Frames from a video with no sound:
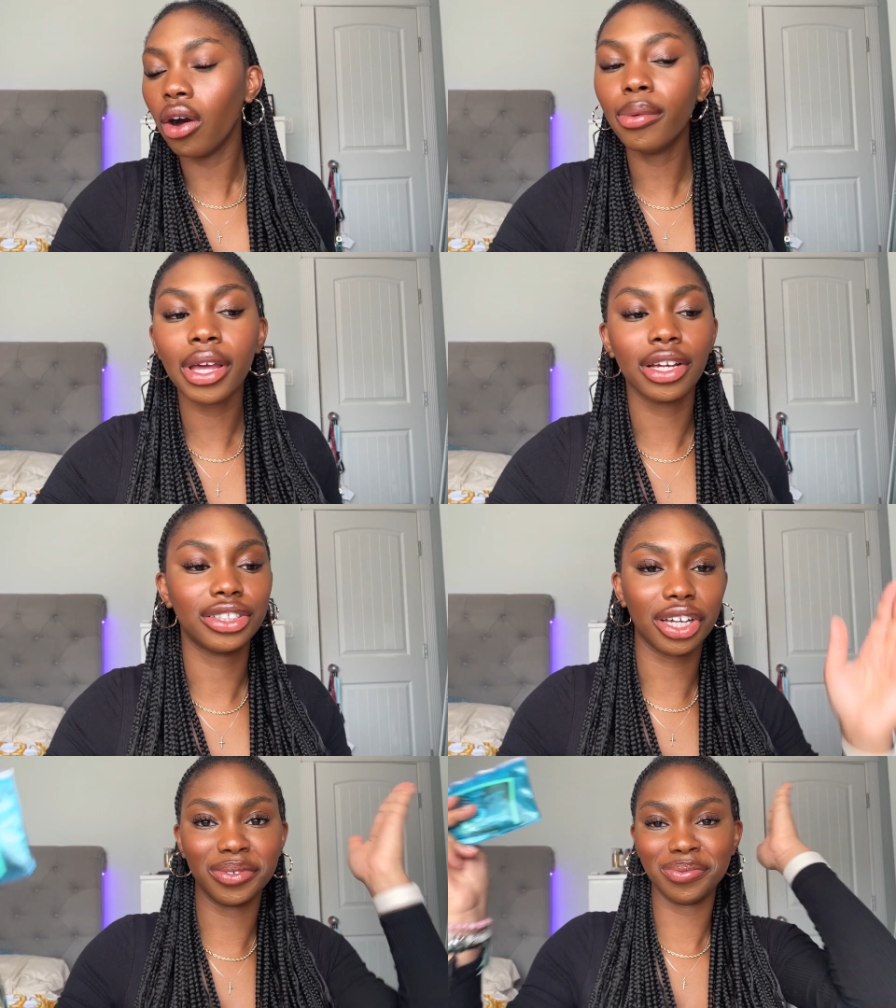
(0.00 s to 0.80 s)
oh my god
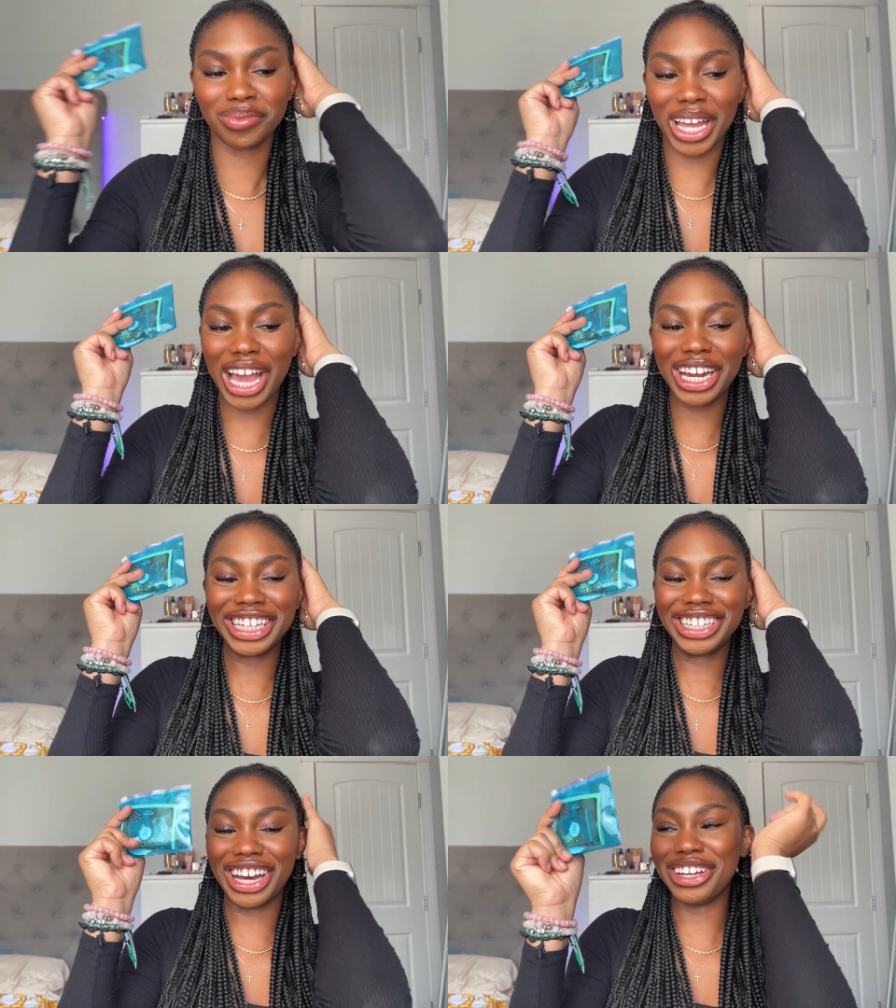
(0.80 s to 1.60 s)
sorry i
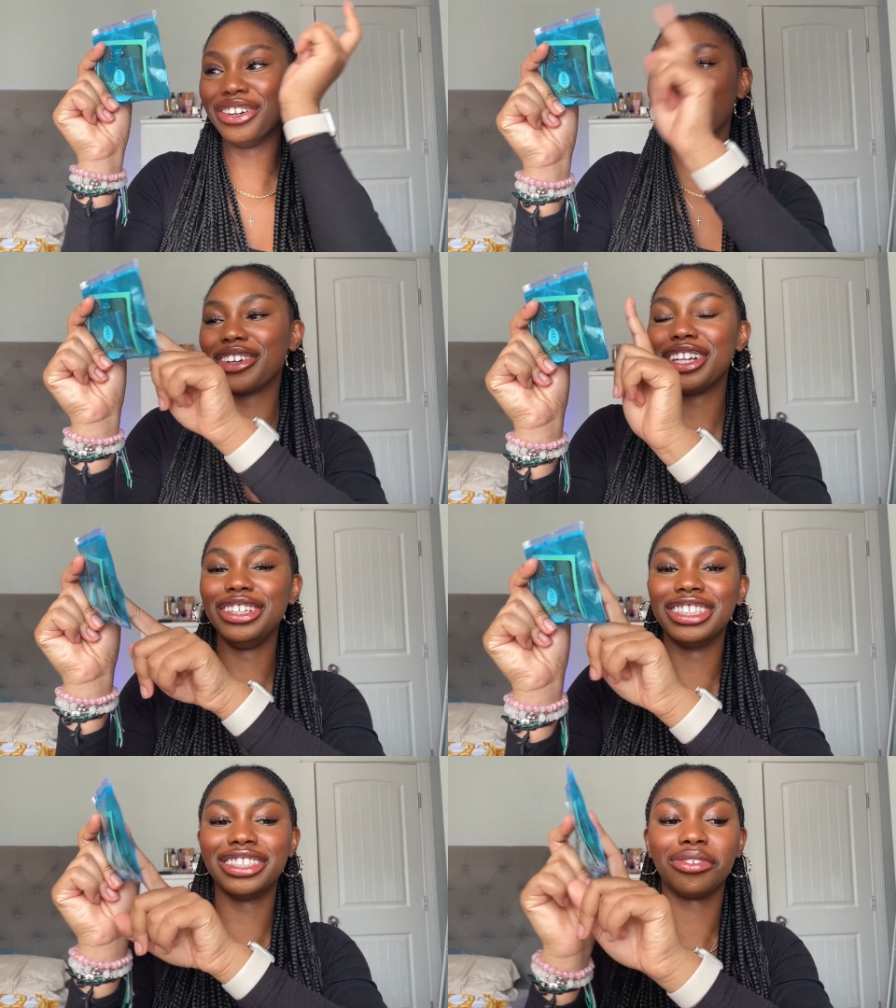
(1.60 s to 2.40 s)
already know i know what i'm gonna
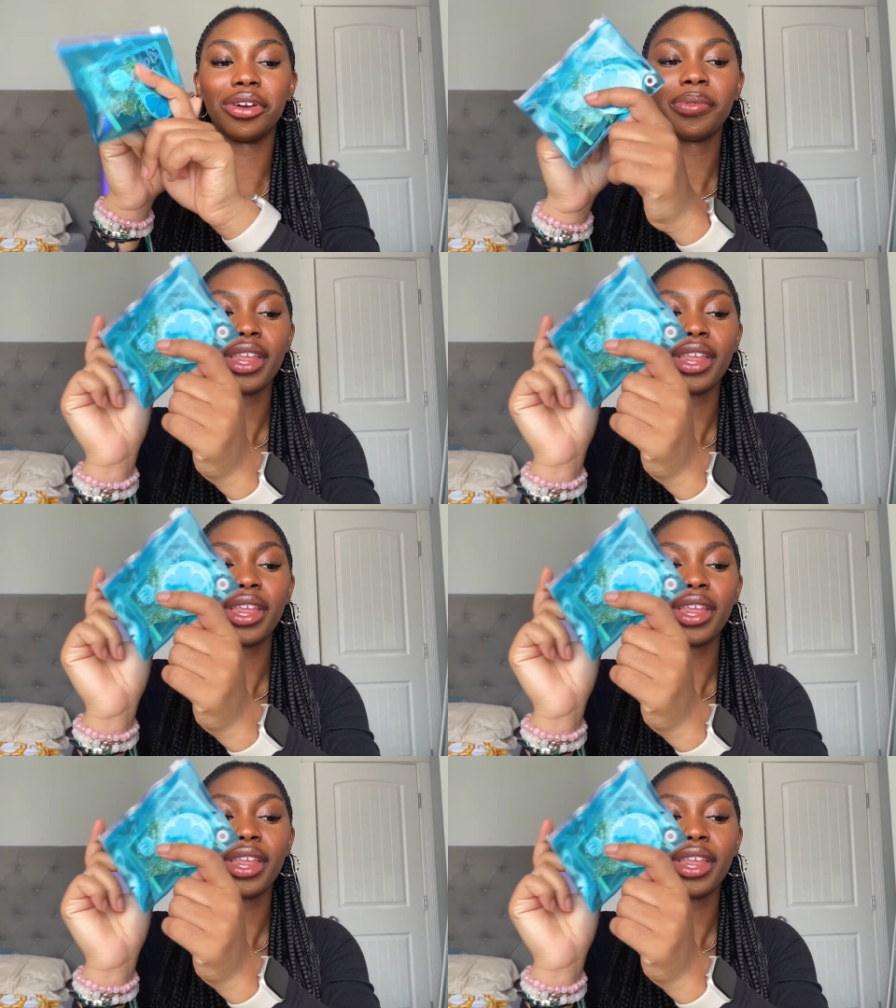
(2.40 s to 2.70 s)
use this for